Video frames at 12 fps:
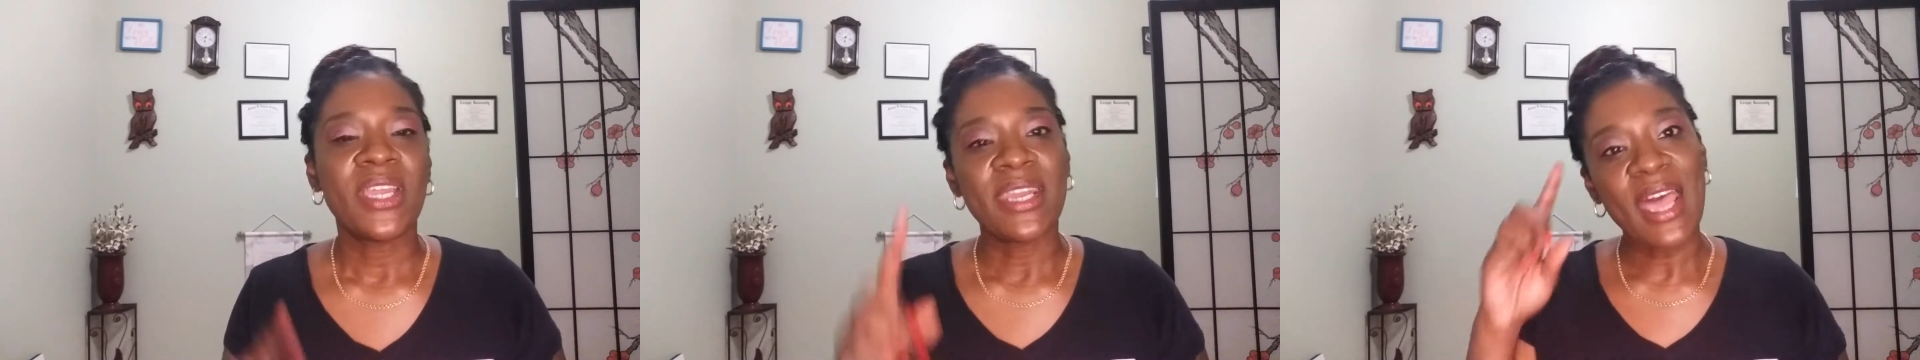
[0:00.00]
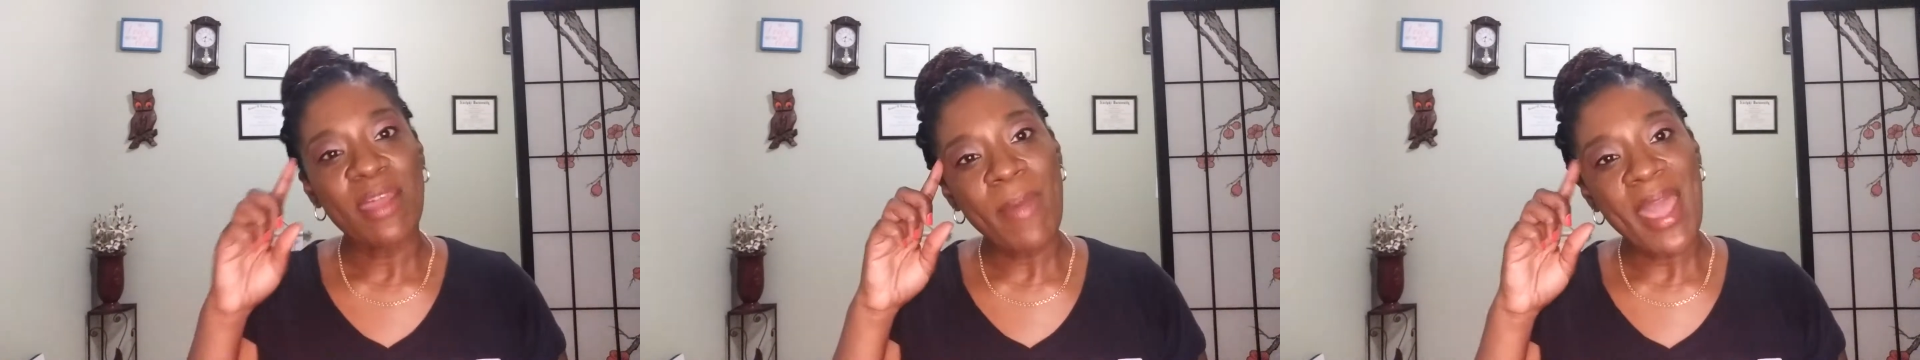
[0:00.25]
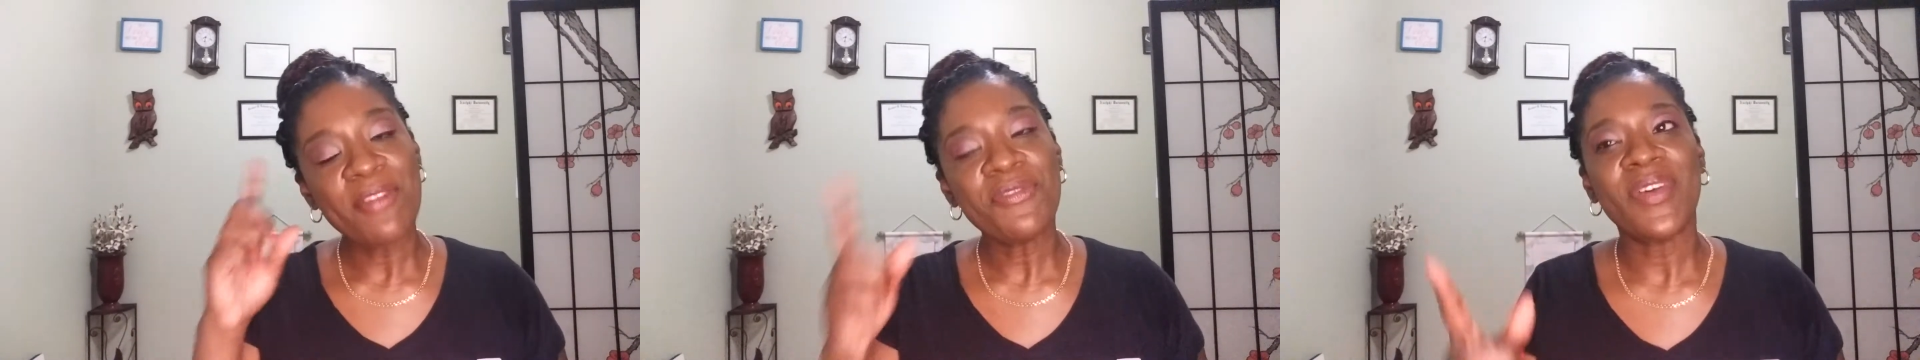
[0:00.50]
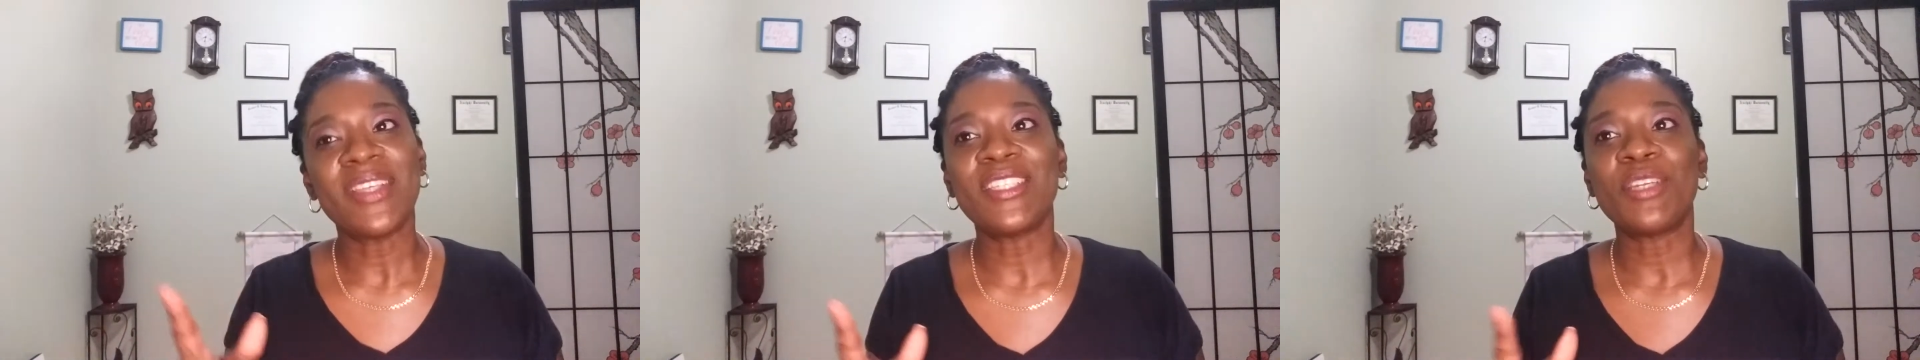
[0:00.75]
Not
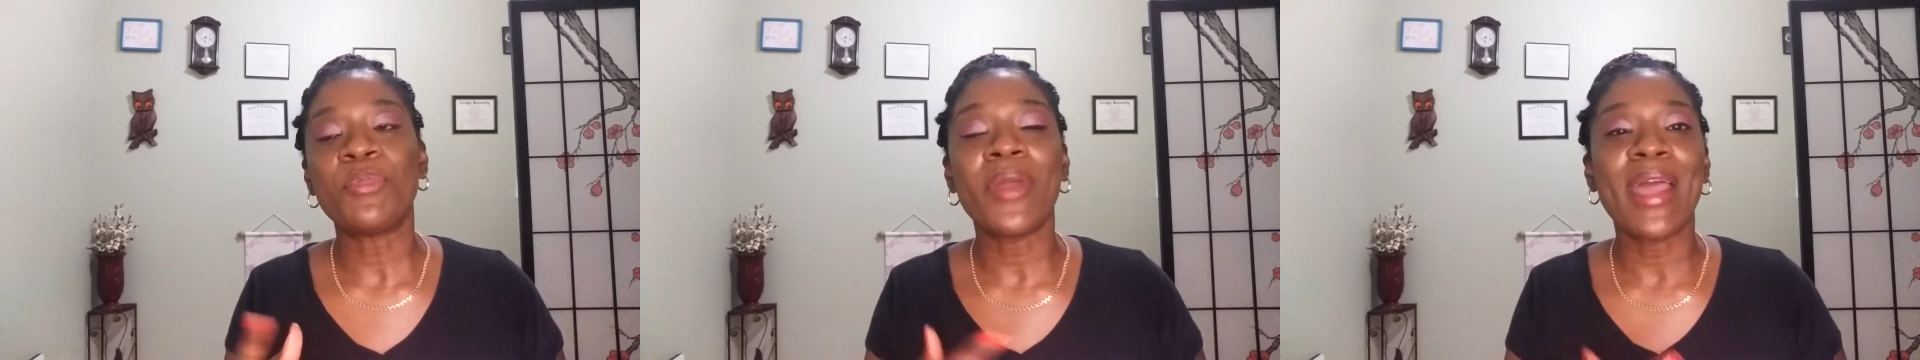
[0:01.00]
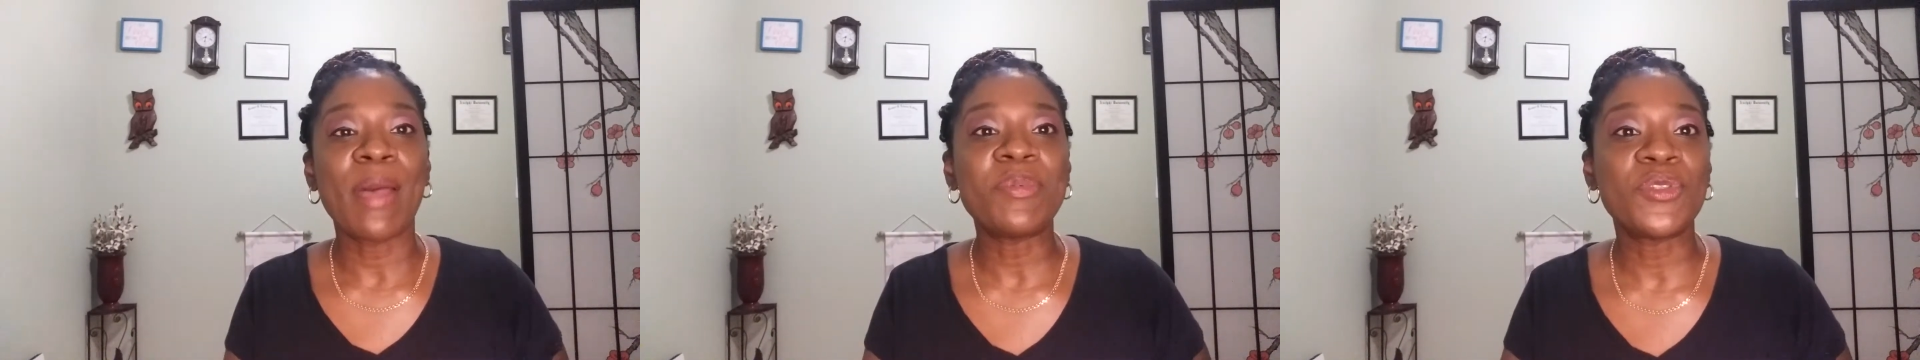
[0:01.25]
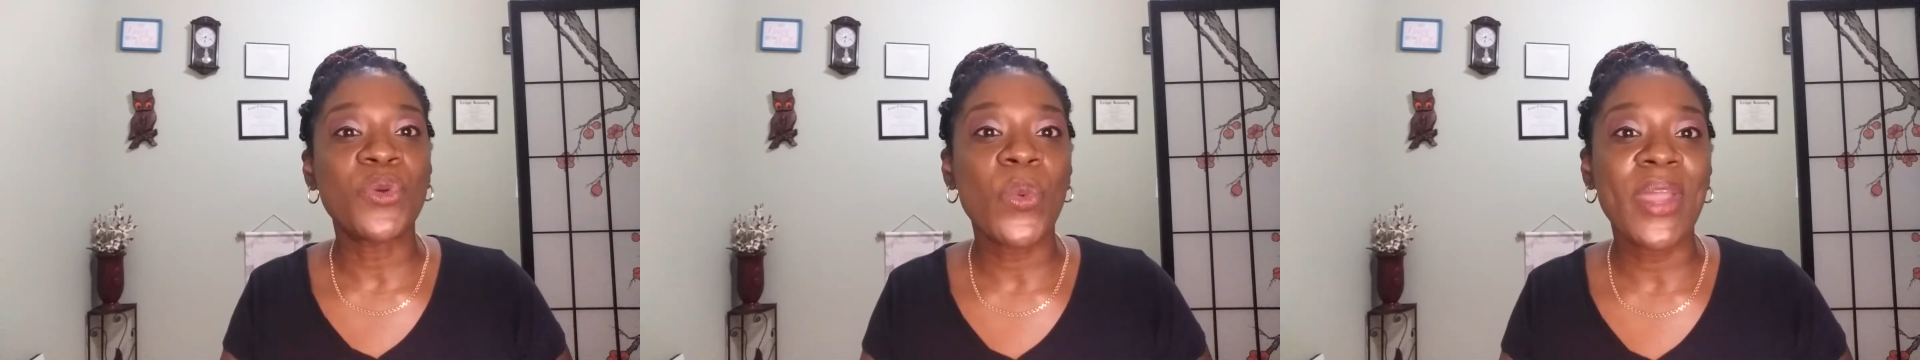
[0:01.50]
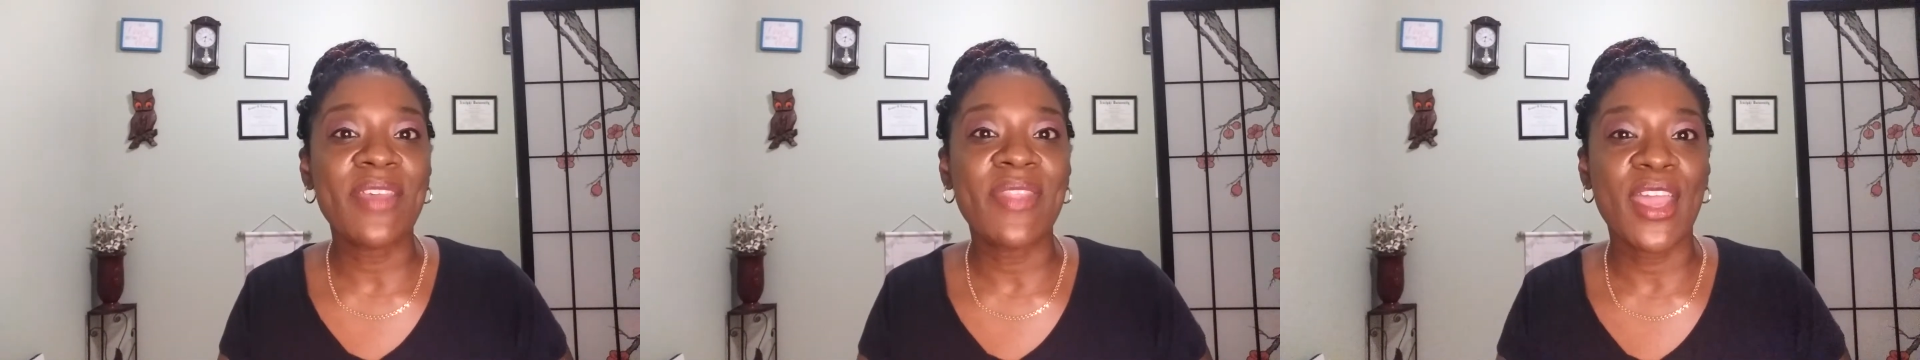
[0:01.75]
manifested perhaps in the
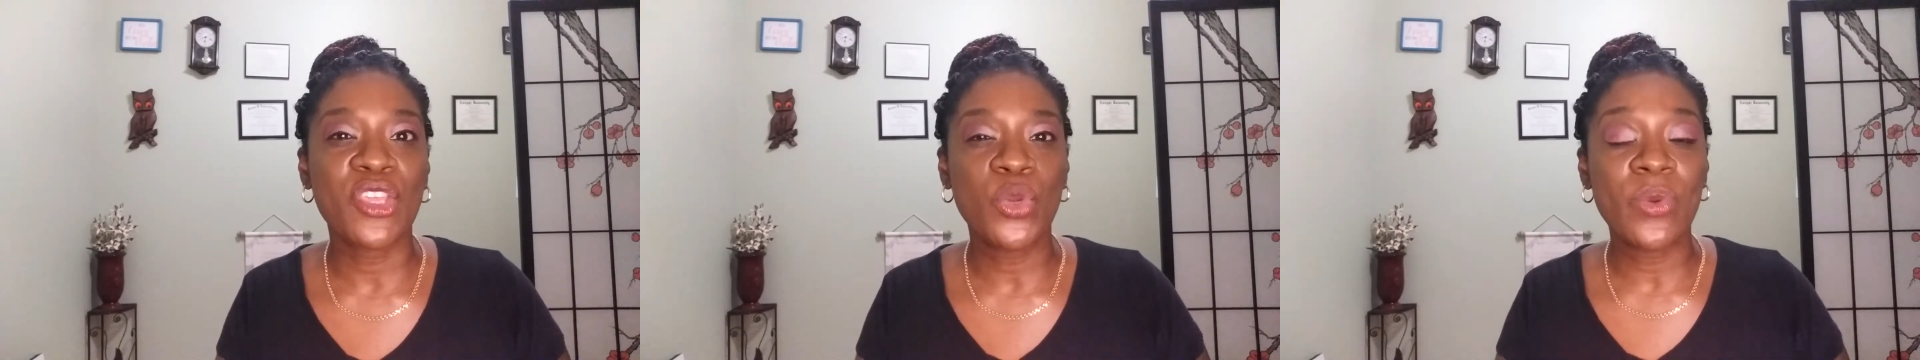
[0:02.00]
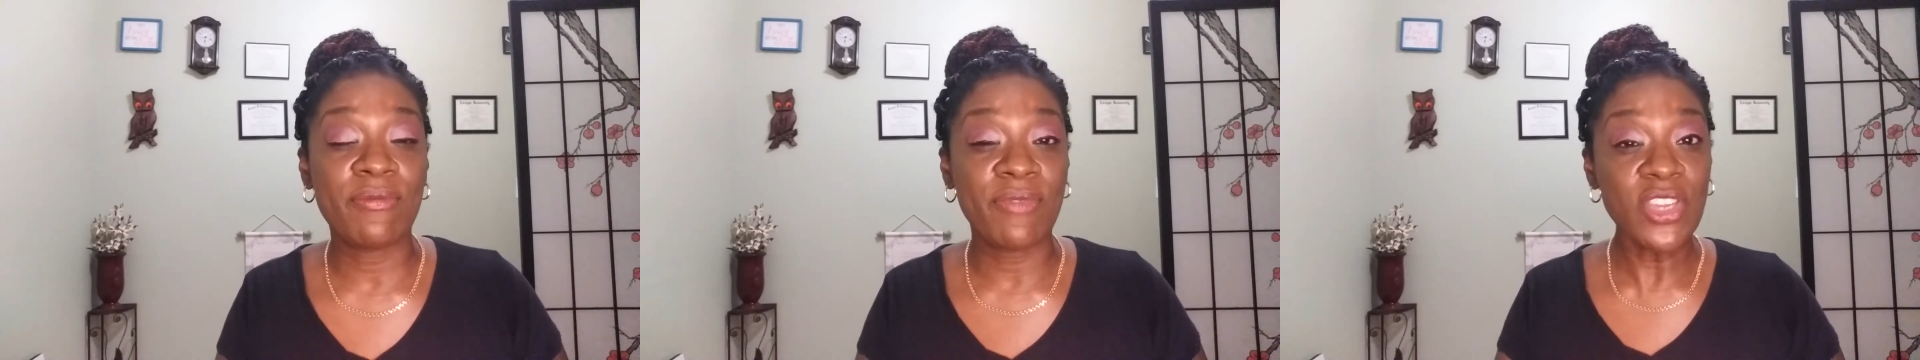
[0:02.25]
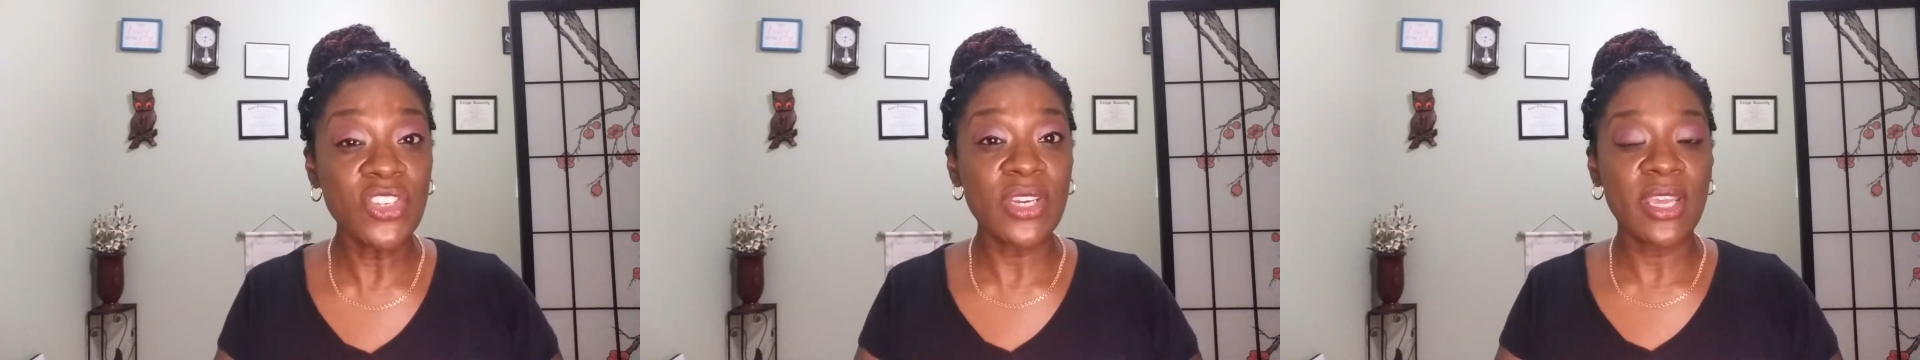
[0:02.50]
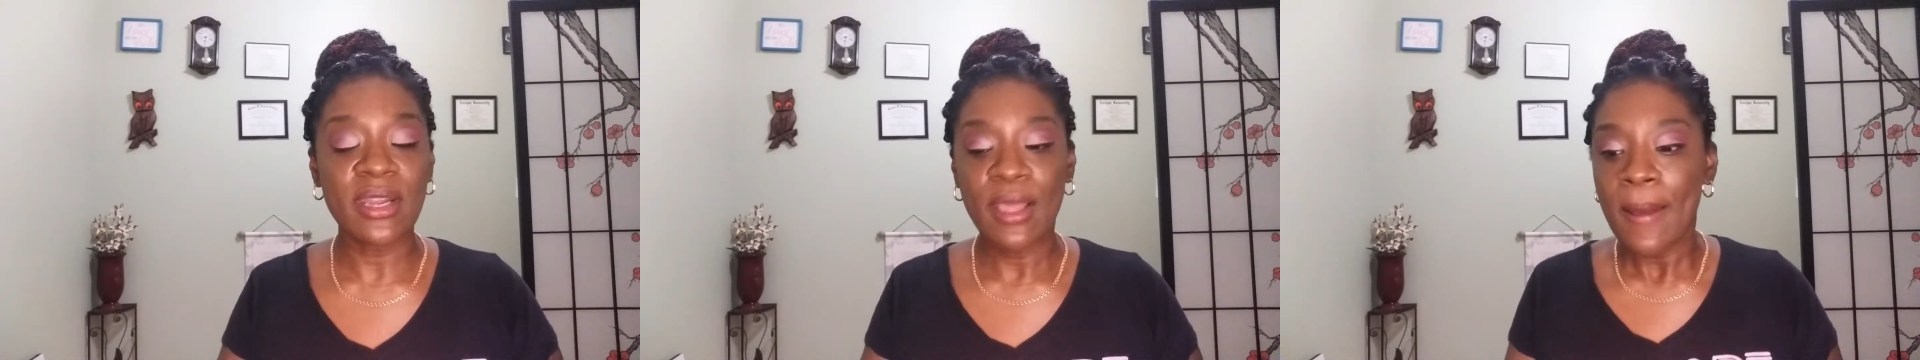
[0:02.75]
way that you envision
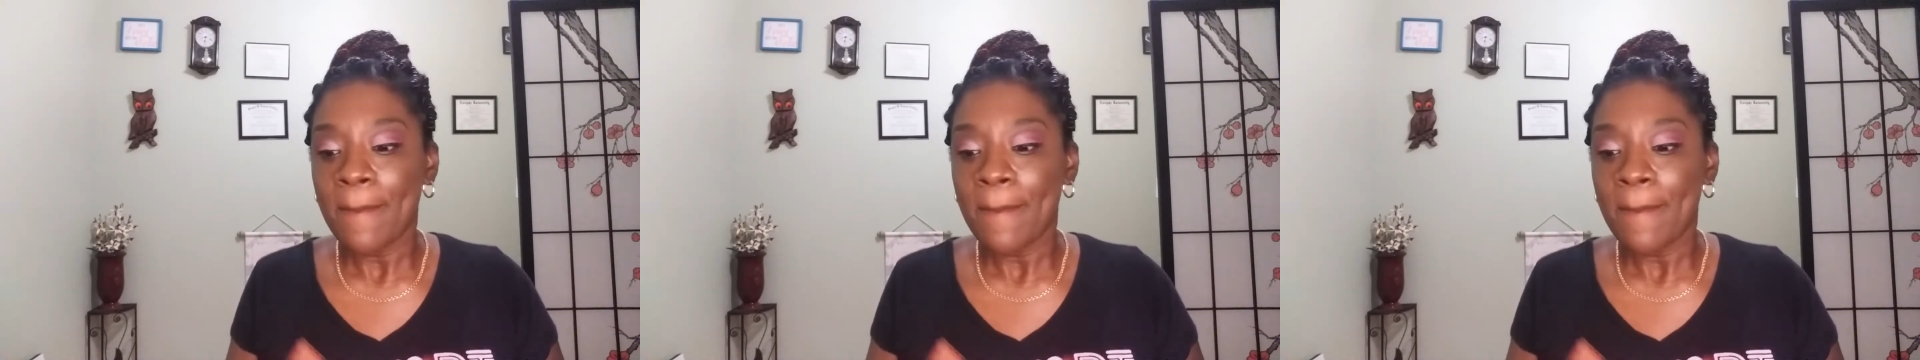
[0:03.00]
it,